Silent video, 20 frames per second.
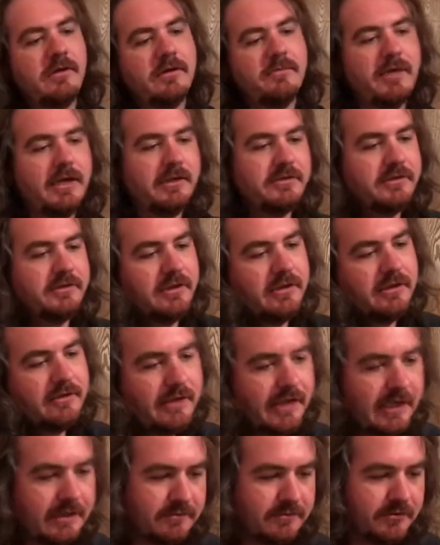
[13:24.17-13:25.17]
I'm actually gonna go
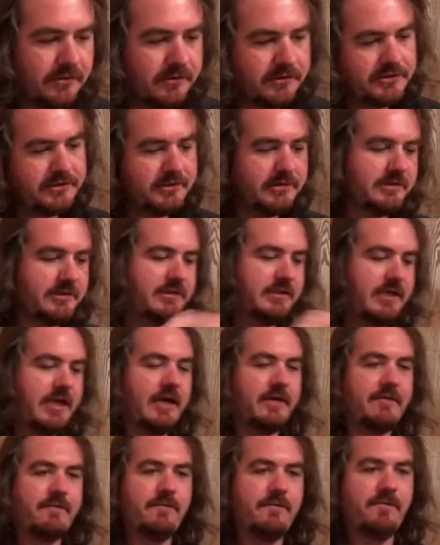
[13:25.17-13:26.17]
ahead and push this
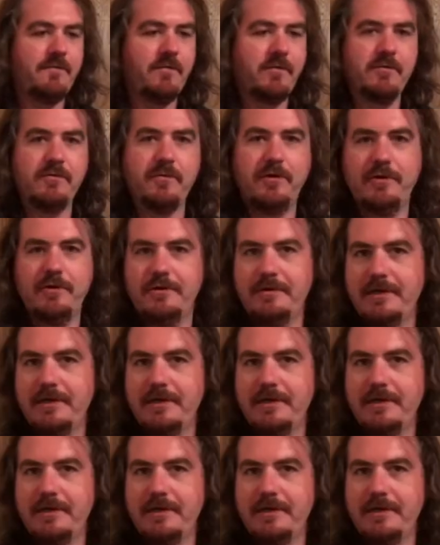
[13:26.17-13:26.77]
stack forward